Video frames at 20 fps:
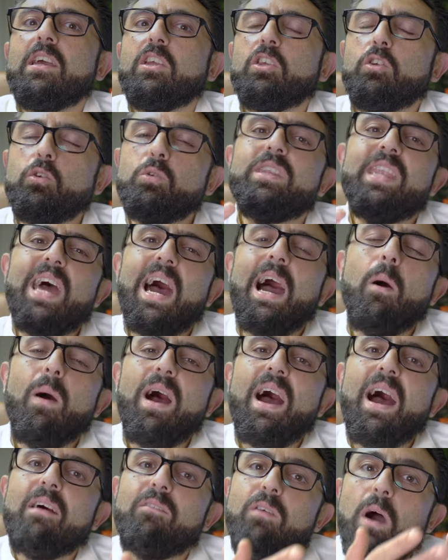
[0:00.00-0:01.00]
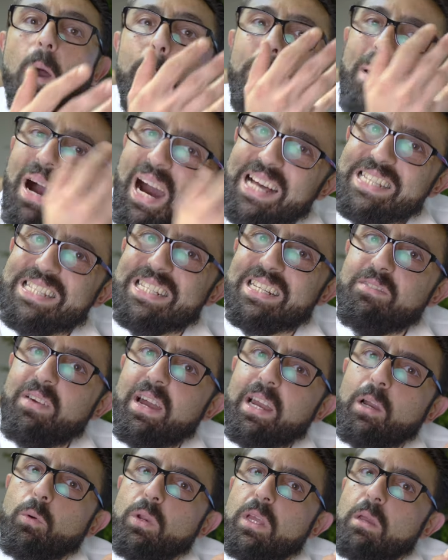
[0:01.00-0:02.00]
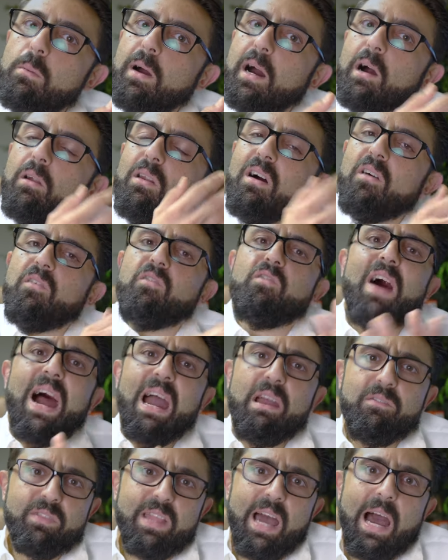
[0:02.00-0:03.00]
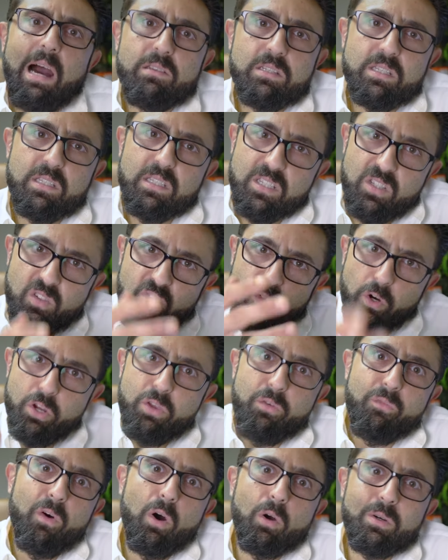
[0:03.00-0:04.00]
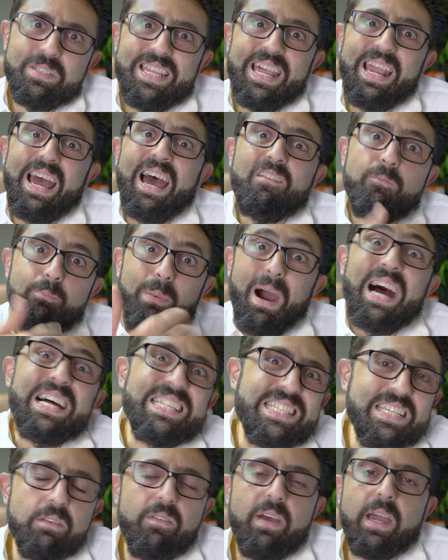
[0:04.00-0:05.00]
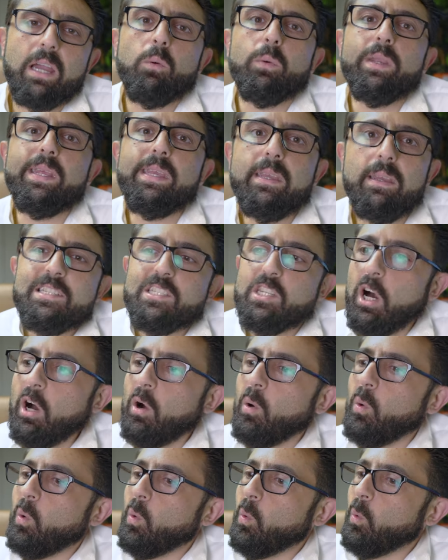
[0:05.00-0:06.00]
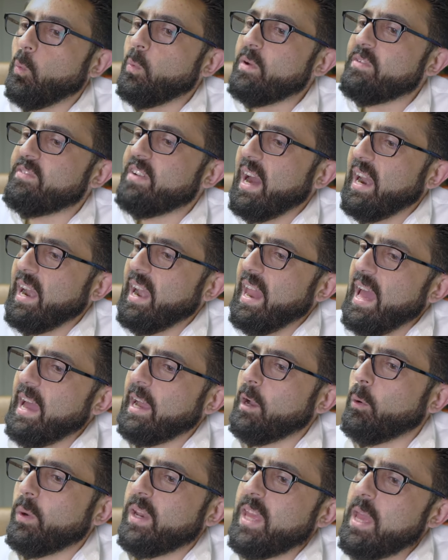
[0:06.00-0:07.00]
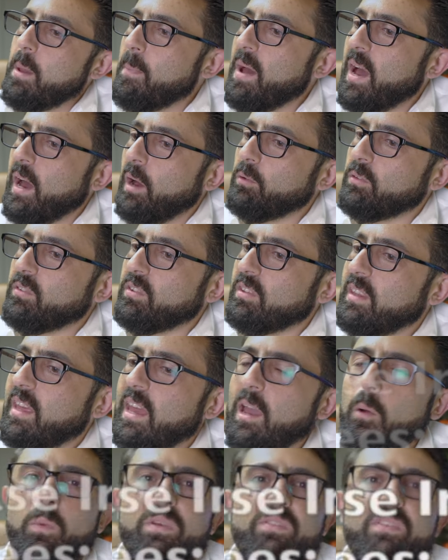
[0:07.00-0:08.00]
you'd now have a positive equity amount of $5,000. This is for you folks that have positive equity. So we've got an equity amount and